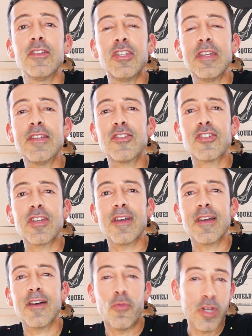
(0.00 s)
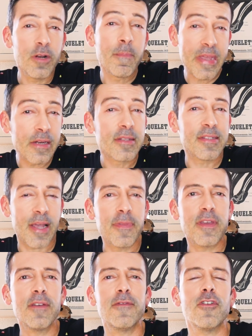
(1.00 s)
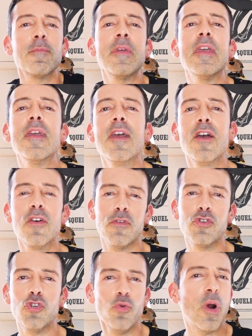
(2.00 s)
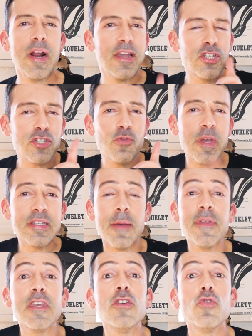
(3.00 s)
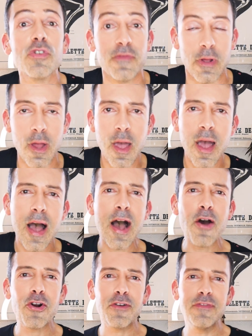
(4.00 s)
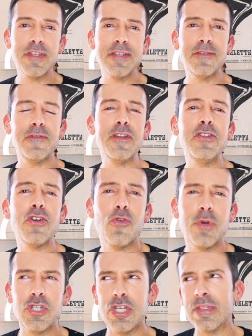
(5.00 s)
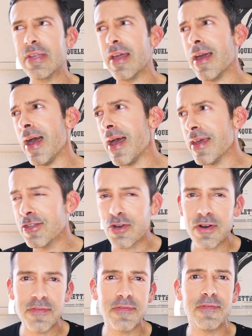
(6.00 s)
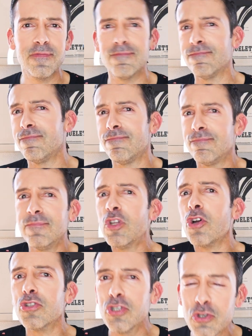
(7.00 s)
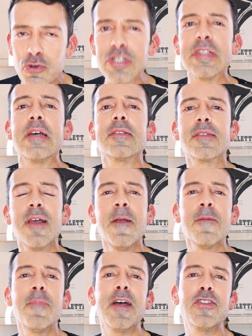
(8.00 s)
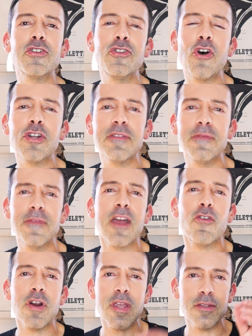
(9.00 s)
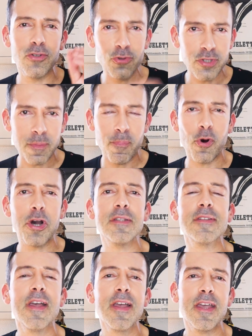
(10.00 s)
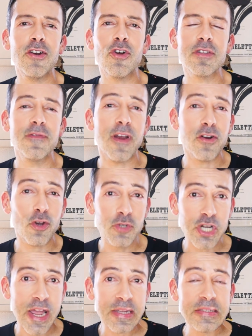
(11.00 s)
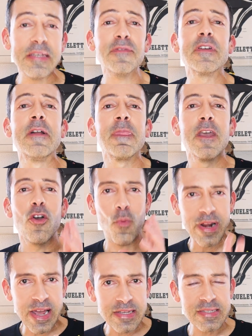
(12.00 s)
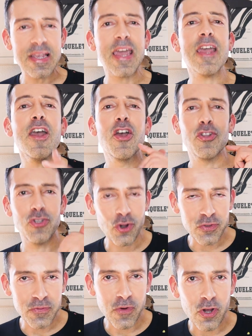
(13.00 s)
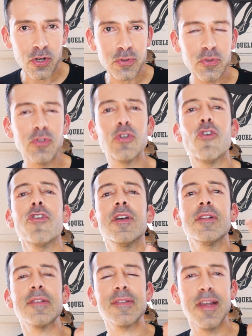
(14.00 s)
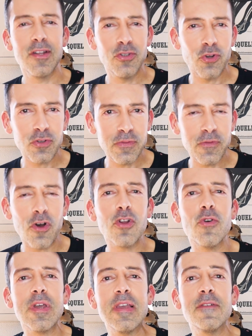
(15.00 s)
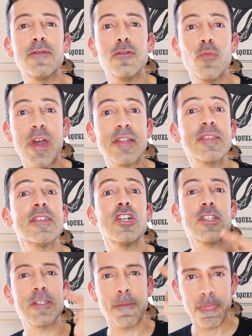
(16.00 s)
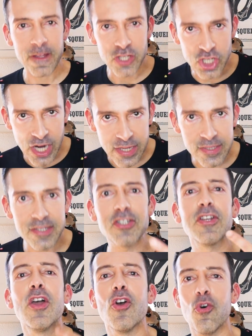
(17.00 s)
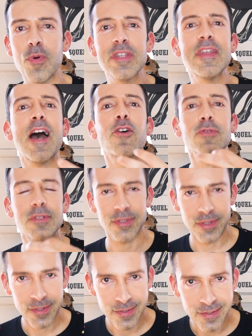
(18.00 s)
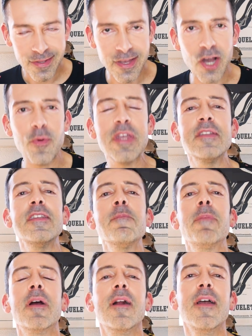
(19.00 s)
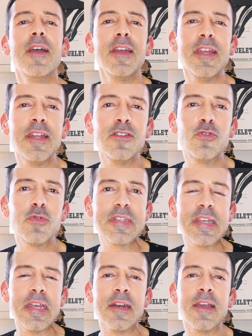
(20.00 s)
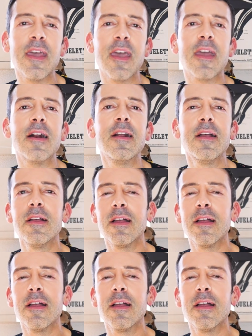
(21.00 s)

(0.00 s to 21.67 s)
This will mean something for me for sure. And just to make something useful out of this video, which is kind of not useless, but not very to the point and not very objective. When I say don't follow tutorials, don't follow influencers just without going deeper into skincare,